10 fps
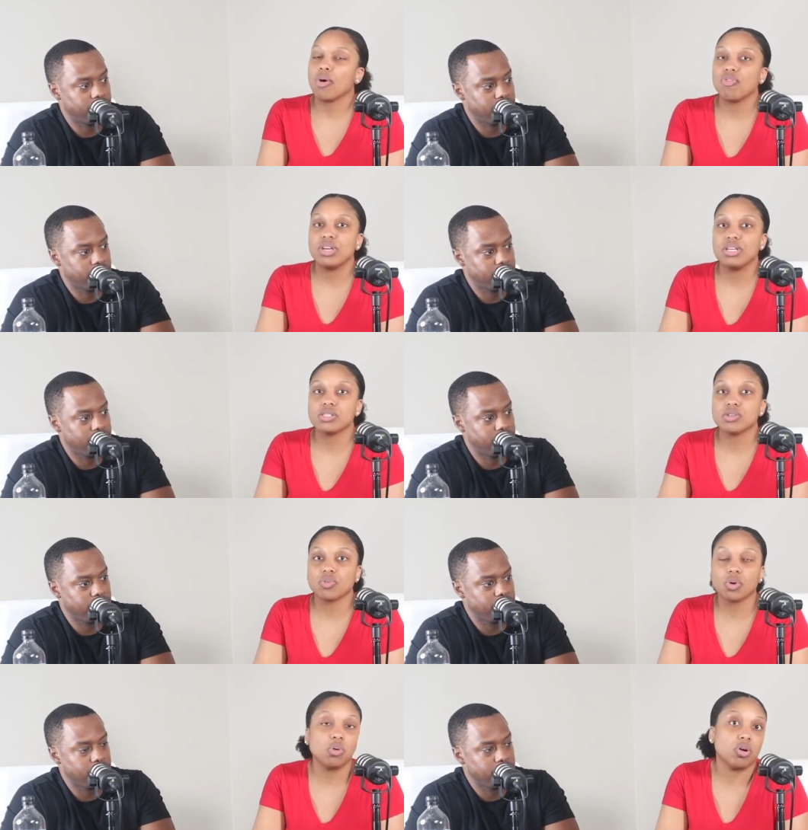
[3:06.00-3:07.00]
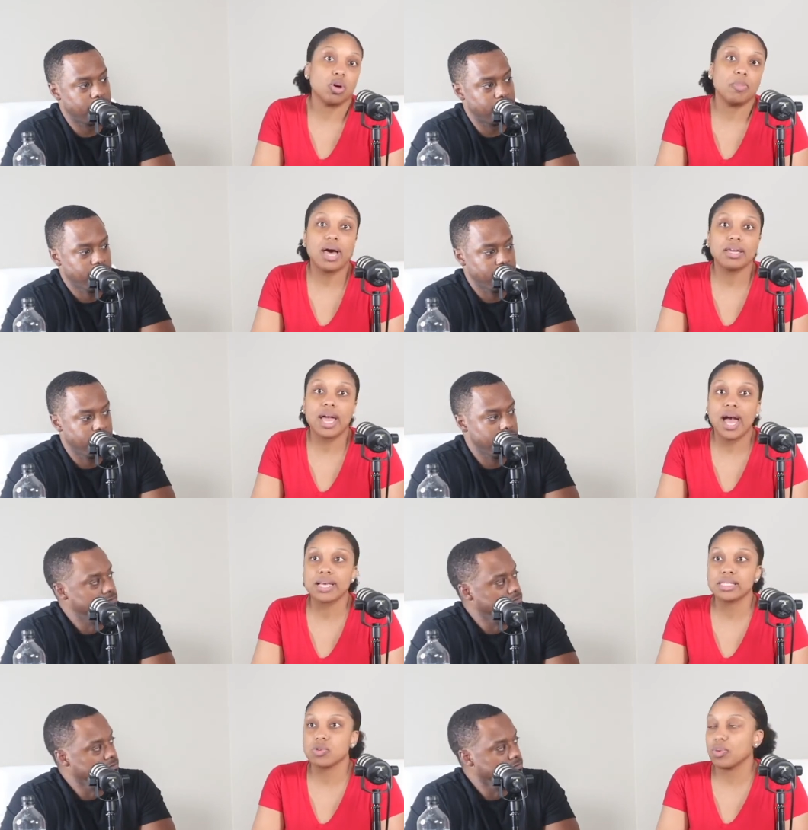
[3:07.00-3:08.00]
Speaker 1: need to record a
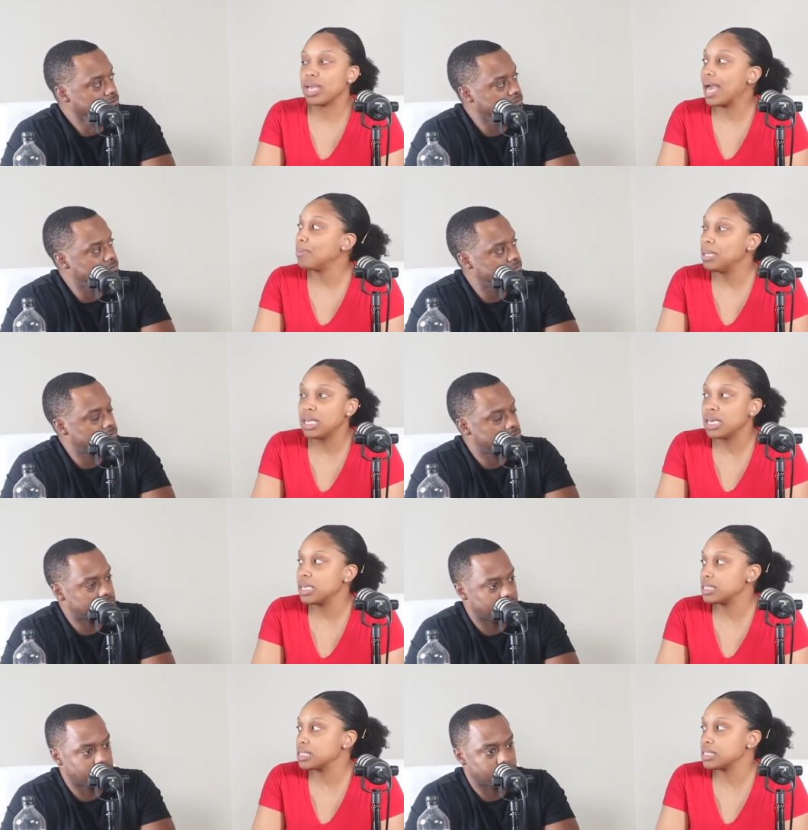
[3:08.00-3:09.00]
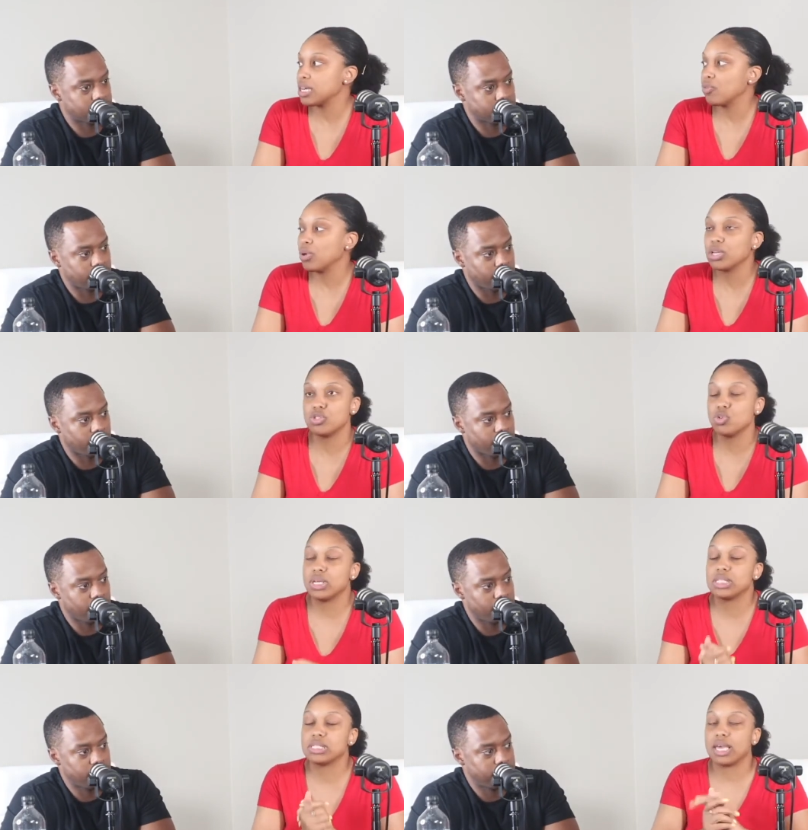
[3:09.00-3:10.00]
podcast or we had meetings and stuff, we could do it
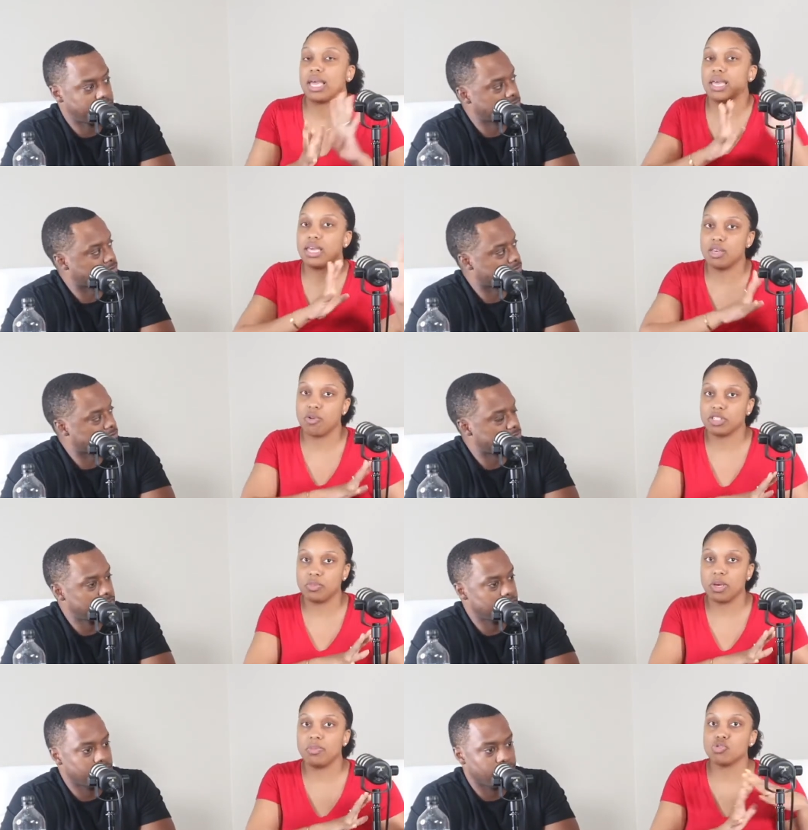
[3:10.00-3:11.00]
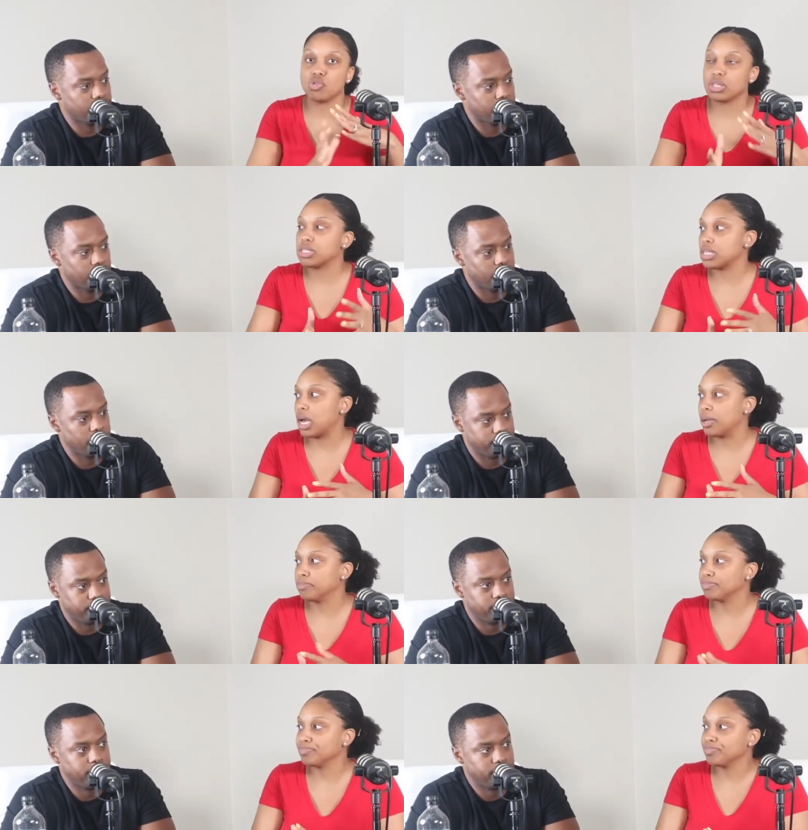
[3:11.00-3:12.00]
and say, "Hey, can you watch the baby during this time?"
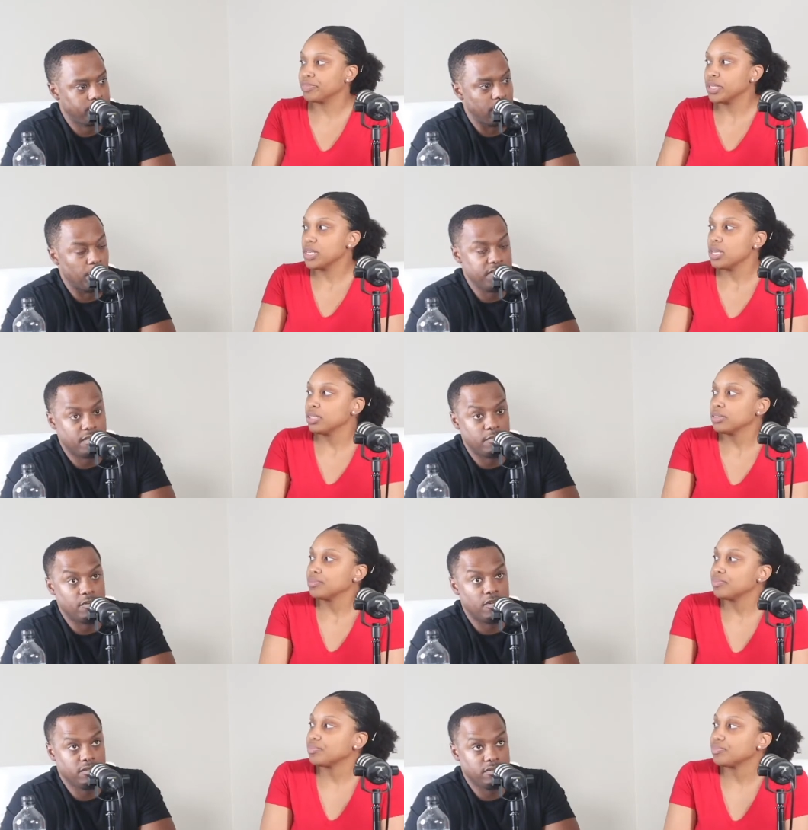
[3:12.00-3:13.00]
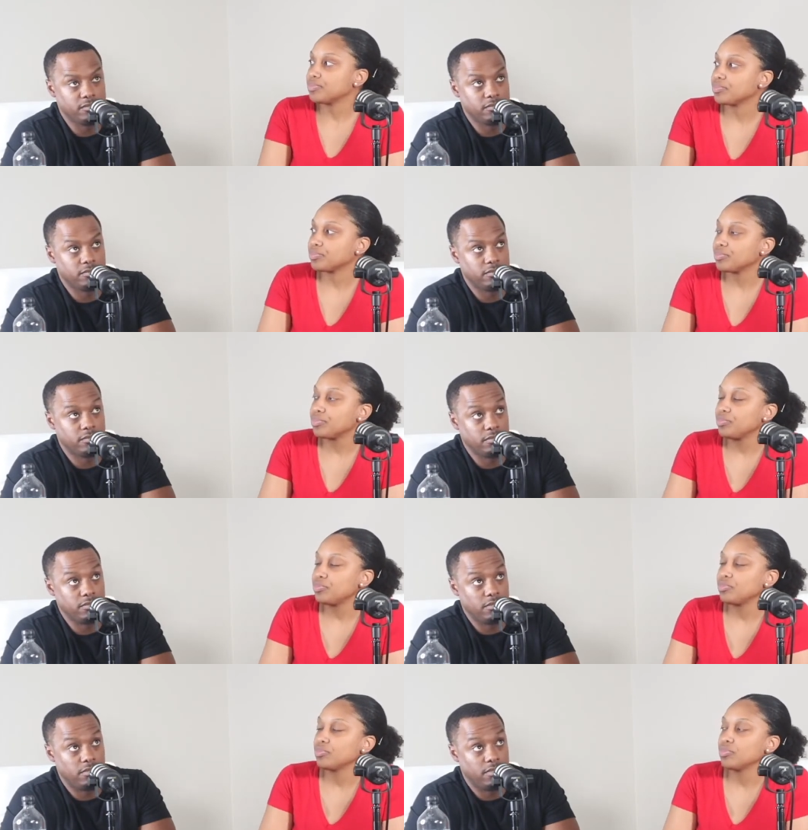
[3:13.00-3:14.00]
Speaker 2: I went to the mall
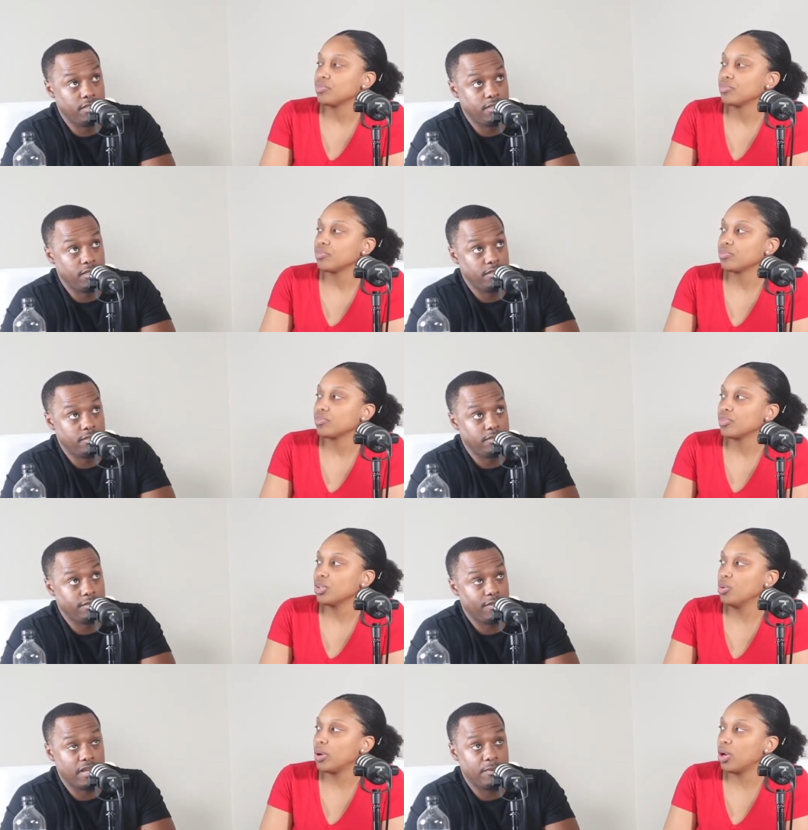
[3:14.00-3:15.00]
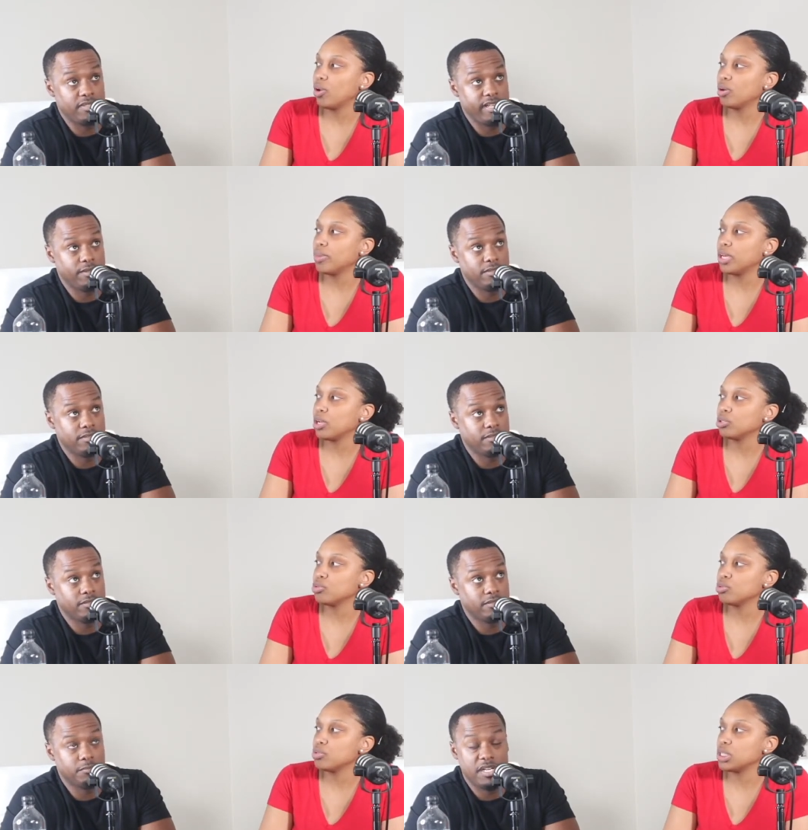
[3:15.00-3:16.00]
on I forgot on what day Monday or,
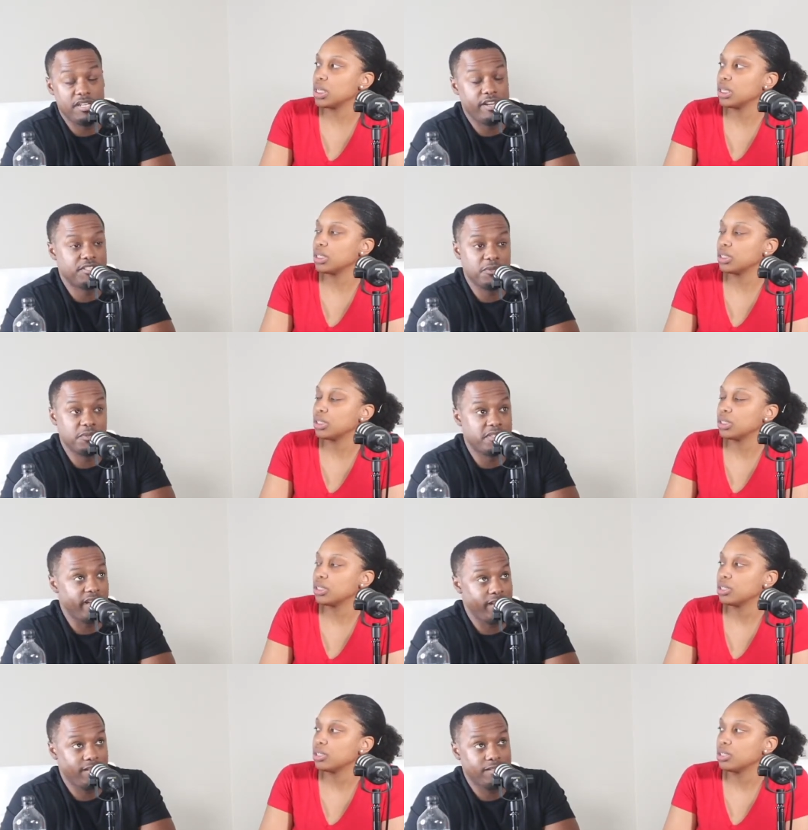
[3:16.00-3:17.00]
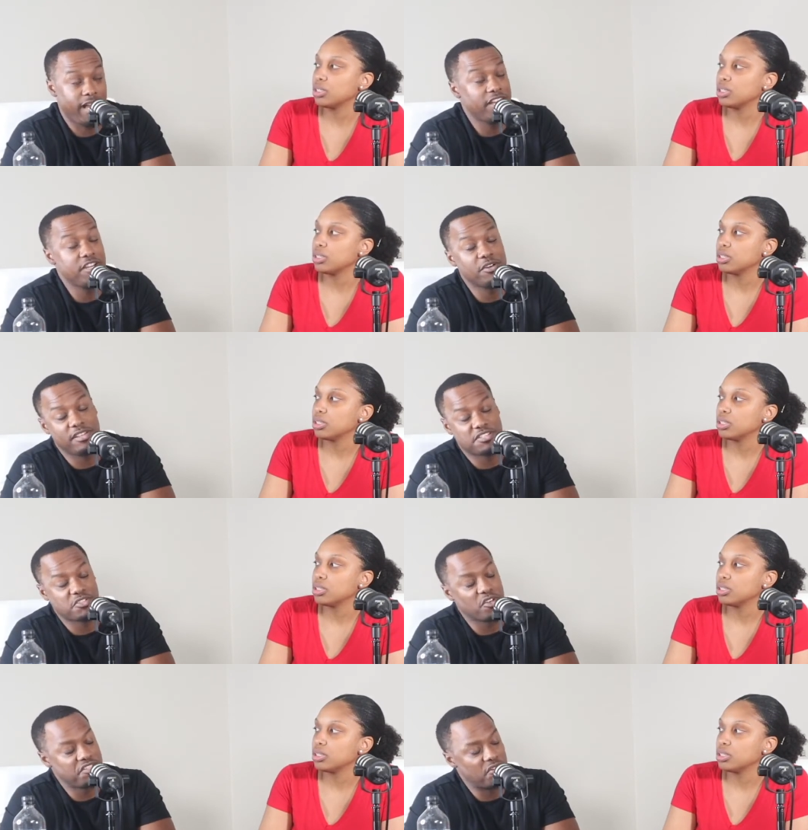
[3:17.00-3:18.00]
Monday or, Tuesday. I didn't know that stores don't